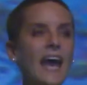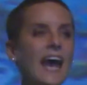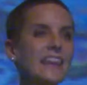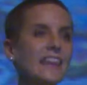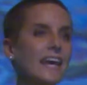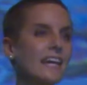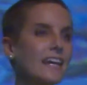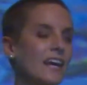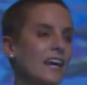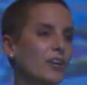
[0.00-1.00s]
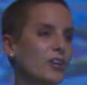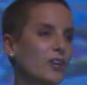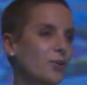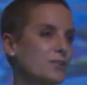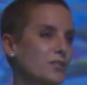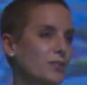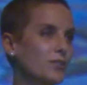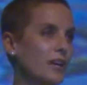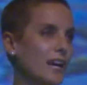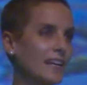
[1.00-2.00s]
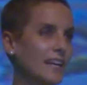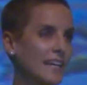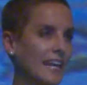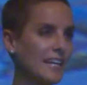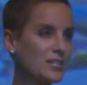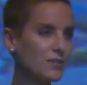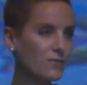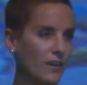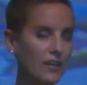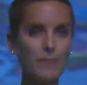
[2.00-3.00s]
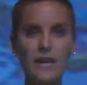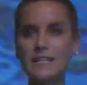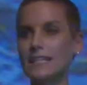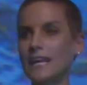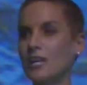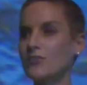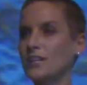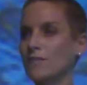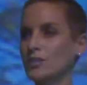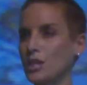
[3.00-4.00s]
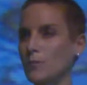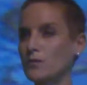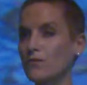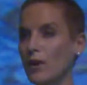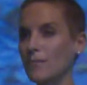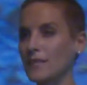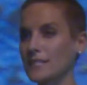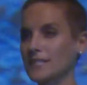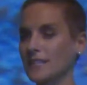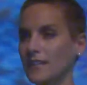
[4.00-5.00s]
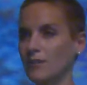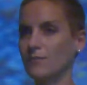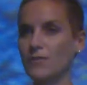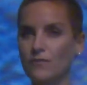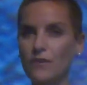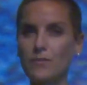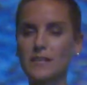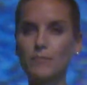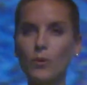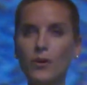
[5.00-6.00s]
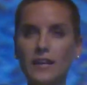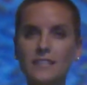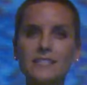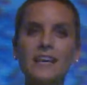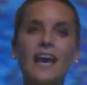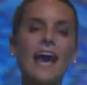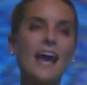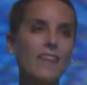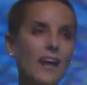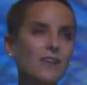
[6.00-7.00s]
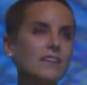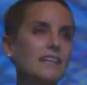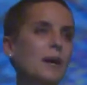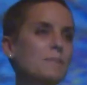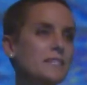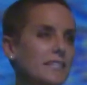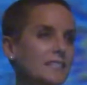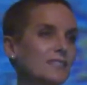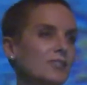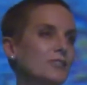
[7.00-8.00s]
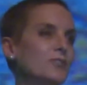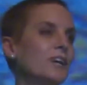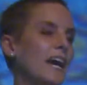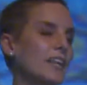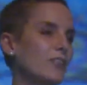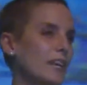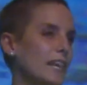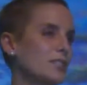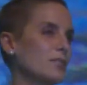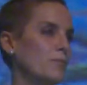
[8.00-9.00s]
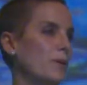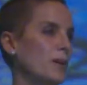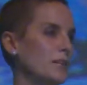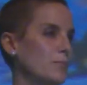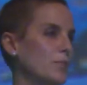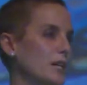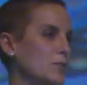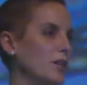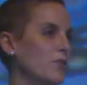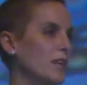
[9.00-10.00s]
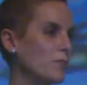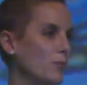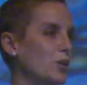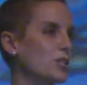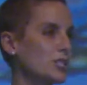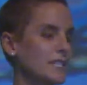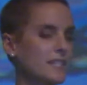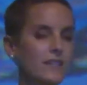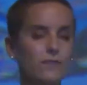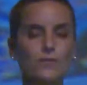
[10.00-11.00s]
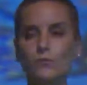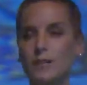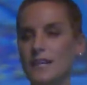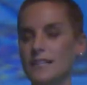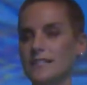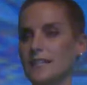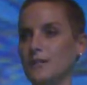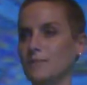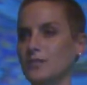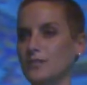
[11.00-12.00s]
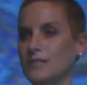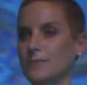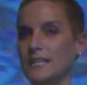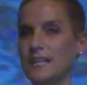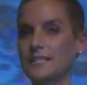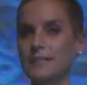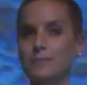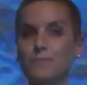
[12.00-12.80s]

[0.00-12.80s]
And then you also can get into very basic entry-level jobs from this point, and that'll upskill you, and you get to a point where you can get promotions in the formalized tourism sector.